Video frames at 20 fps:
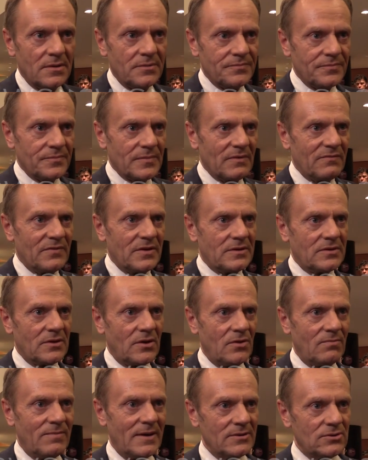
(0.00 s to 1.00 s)
Viktor
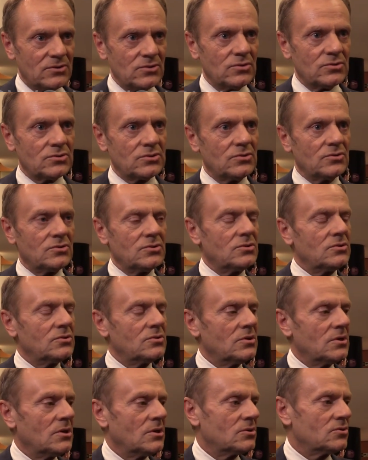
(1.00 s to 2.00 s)
Orban to
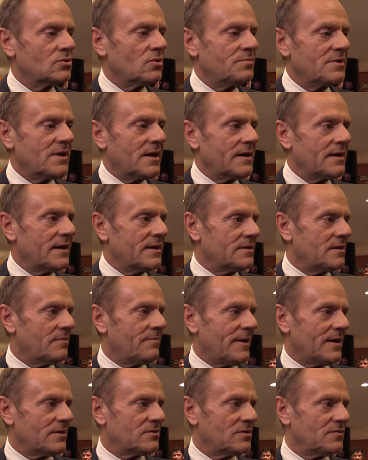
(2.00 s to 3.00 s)
be again a
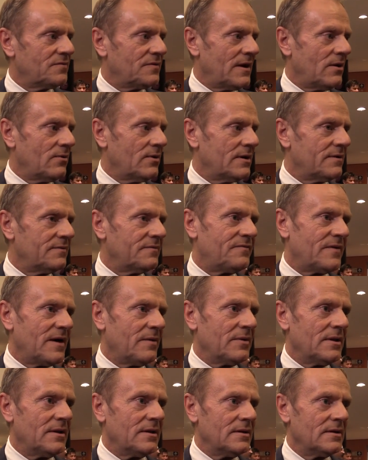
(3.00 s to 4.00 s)
part of our
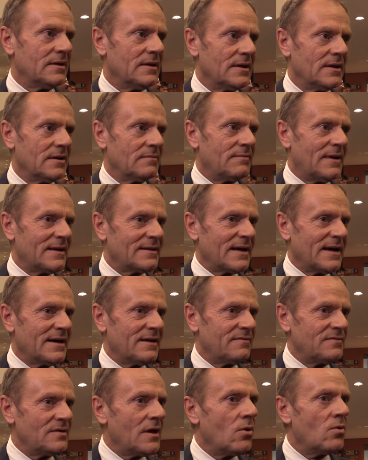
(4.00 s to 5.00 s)
family. But I
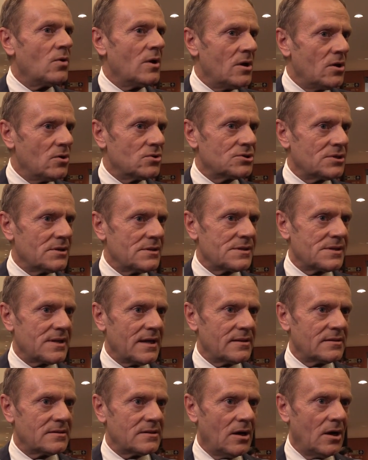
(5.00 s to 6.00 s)
have no illusions
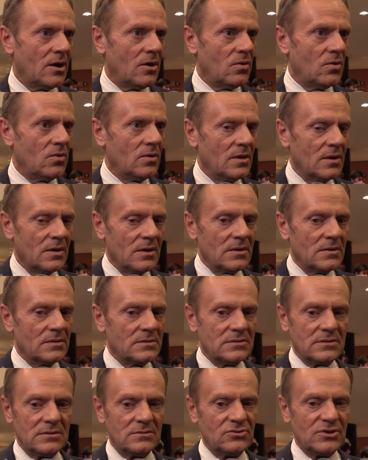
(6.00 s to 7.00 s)
and no
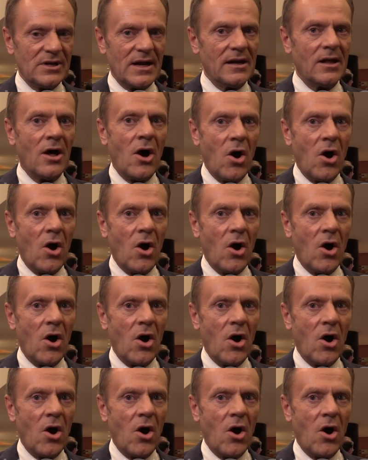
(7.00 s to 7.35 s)
real